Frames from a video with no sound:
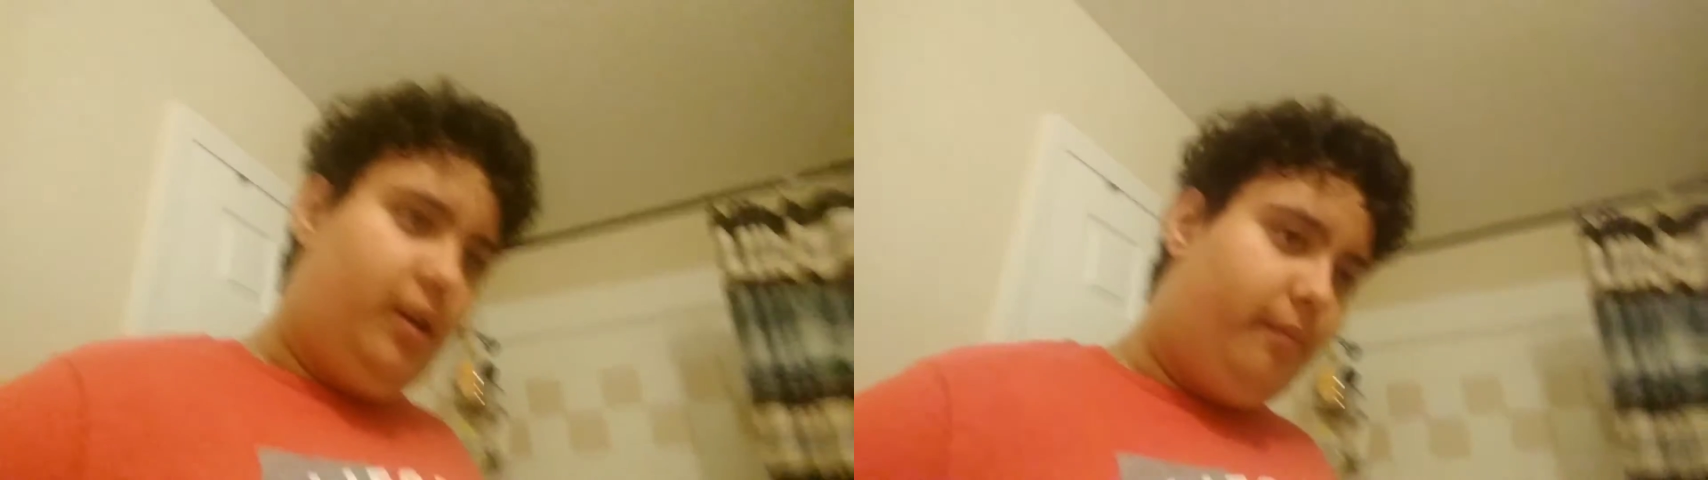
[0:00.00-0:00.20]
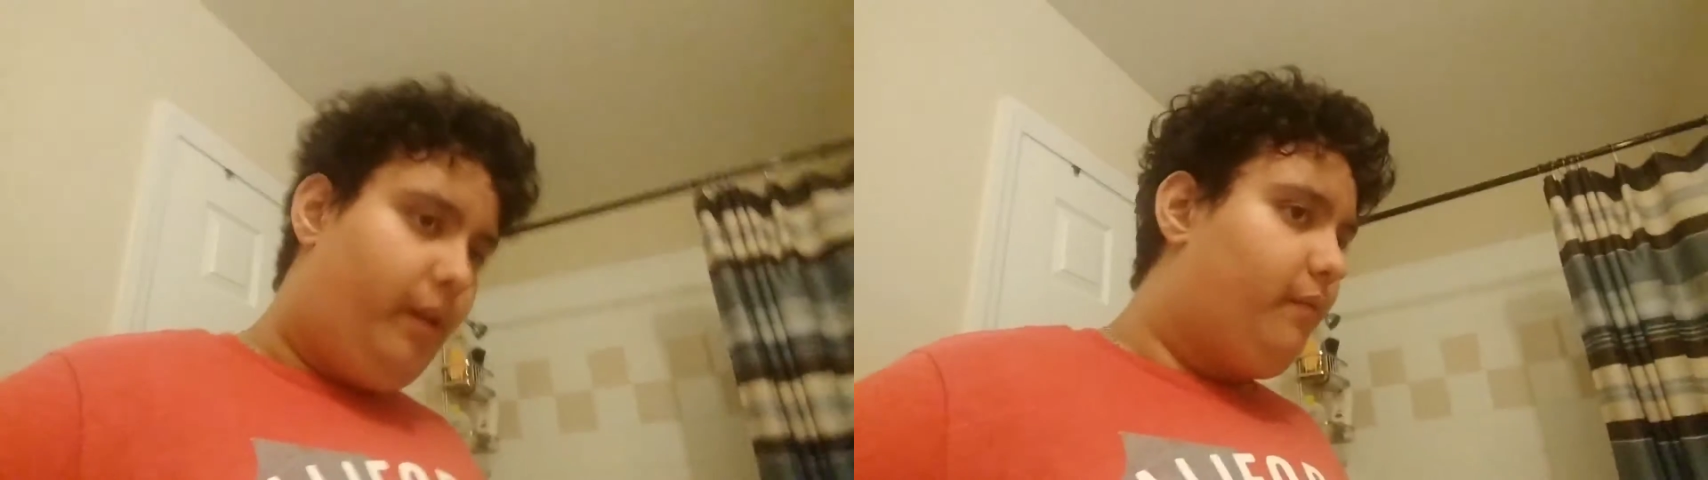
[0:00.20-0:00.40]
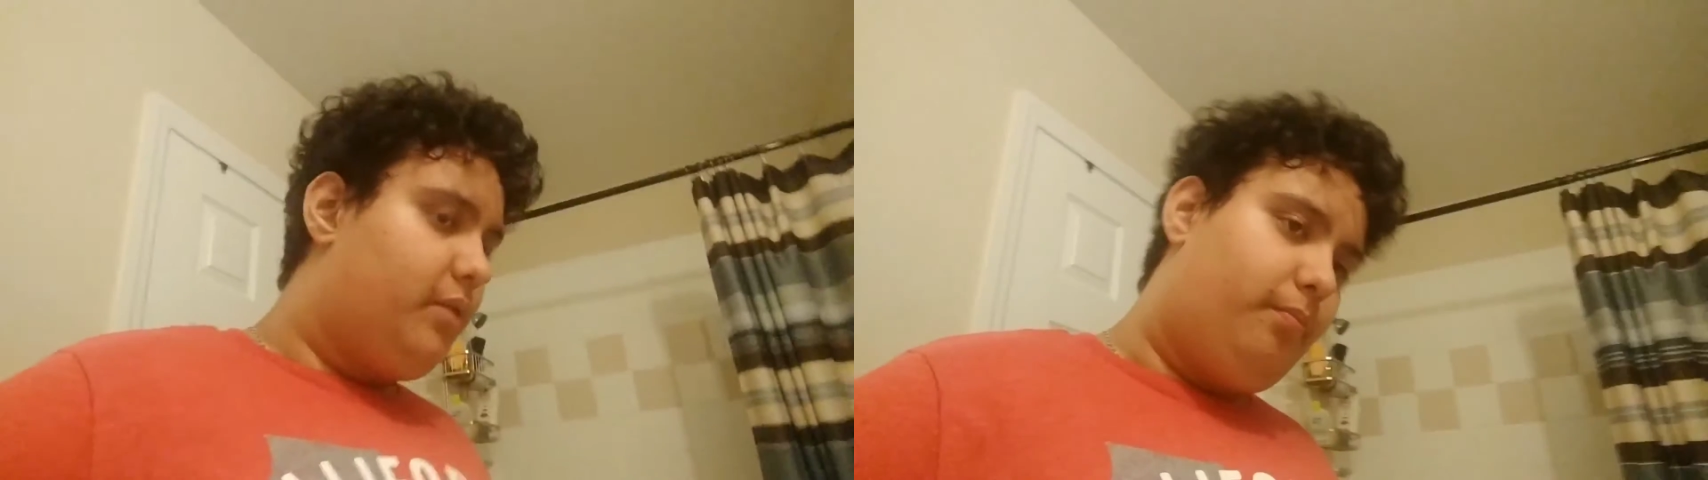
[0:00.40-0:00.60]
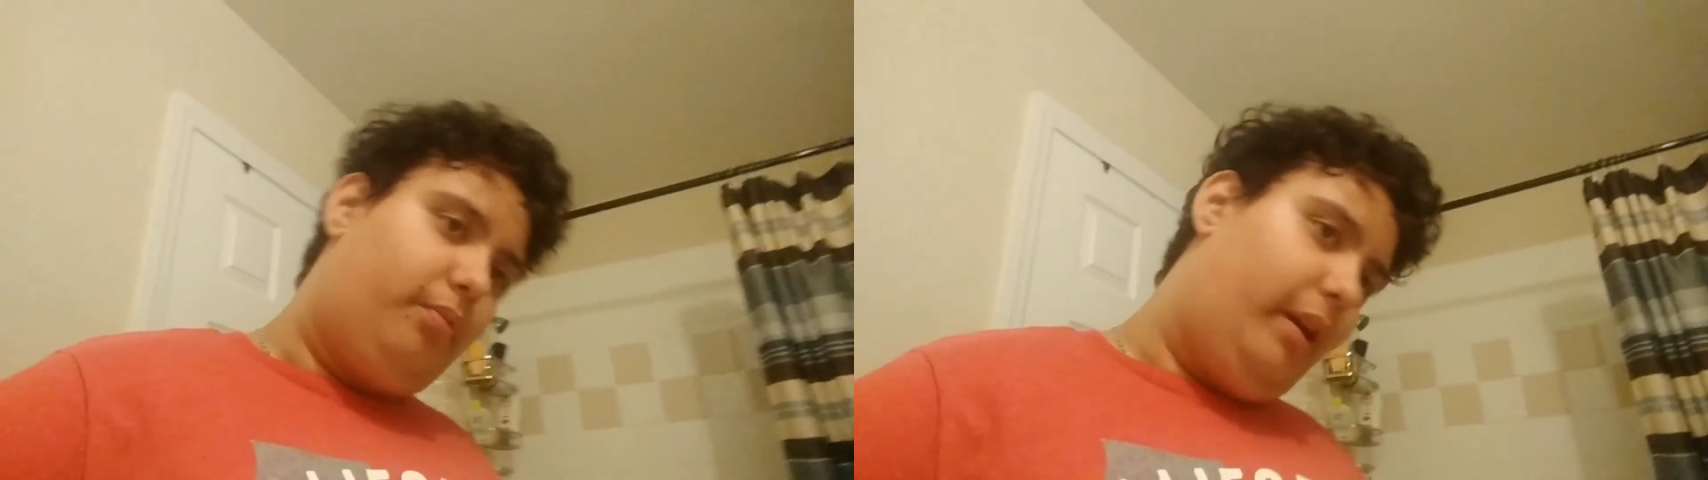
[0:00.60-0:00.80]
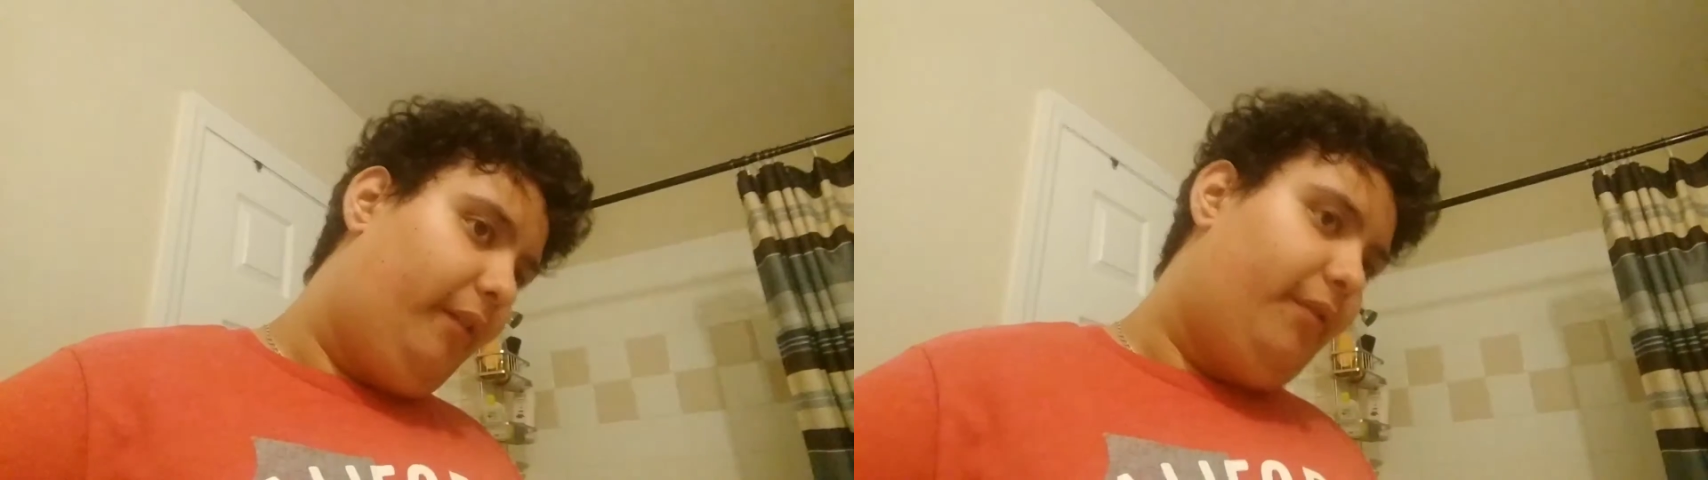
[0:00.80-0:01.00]
having some
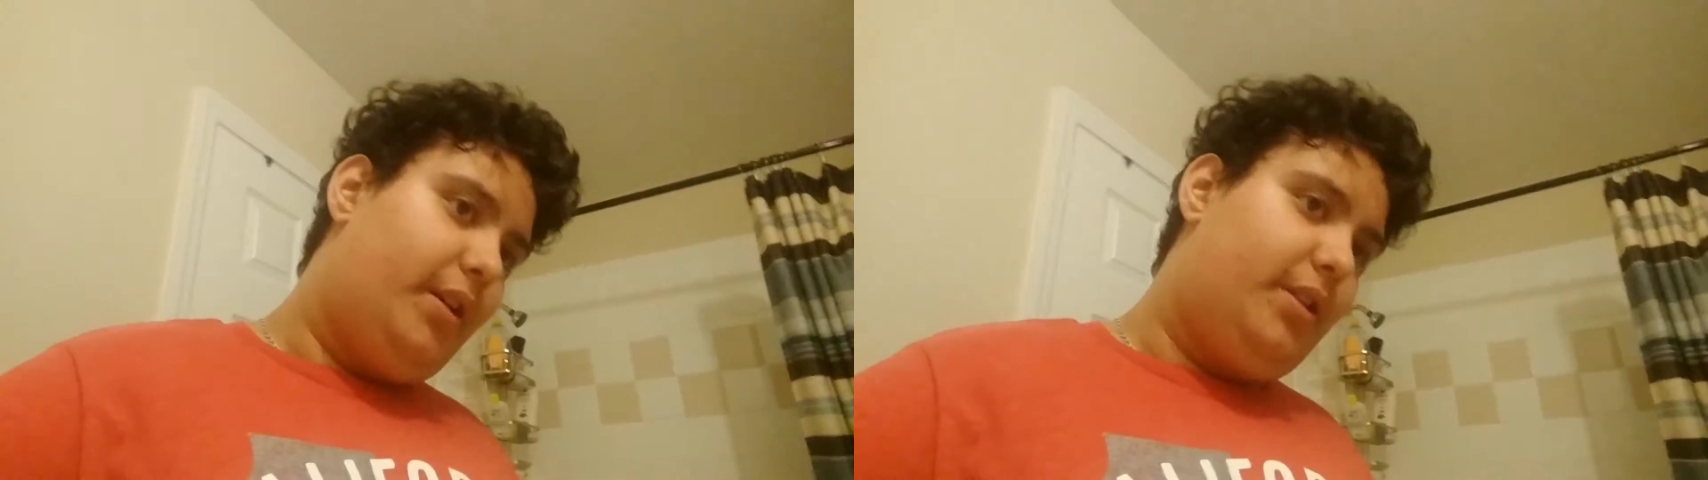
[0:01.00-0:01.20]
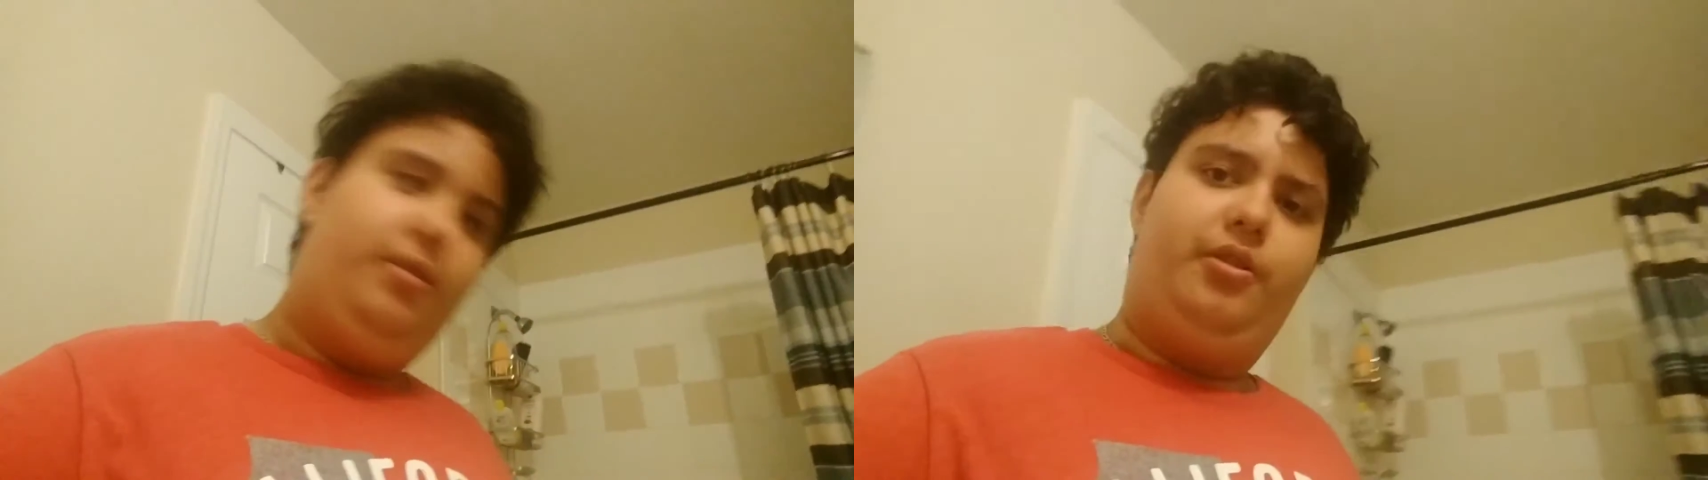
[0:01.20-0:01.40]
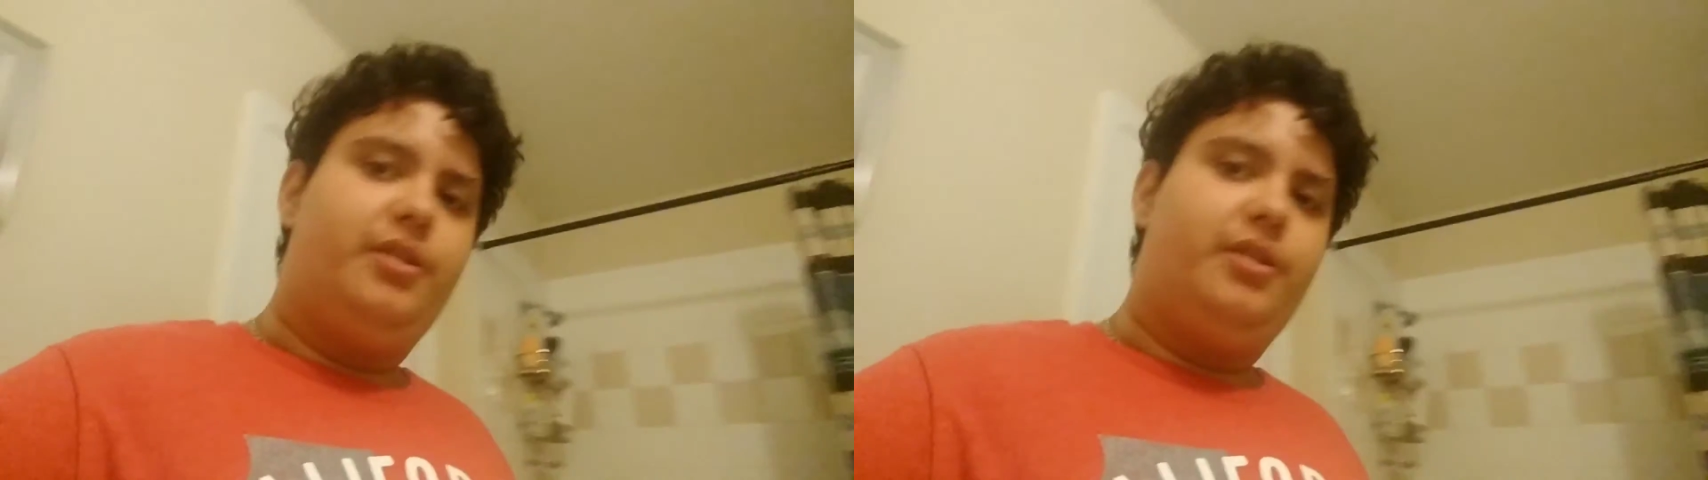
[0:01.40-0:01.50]
breakfast or a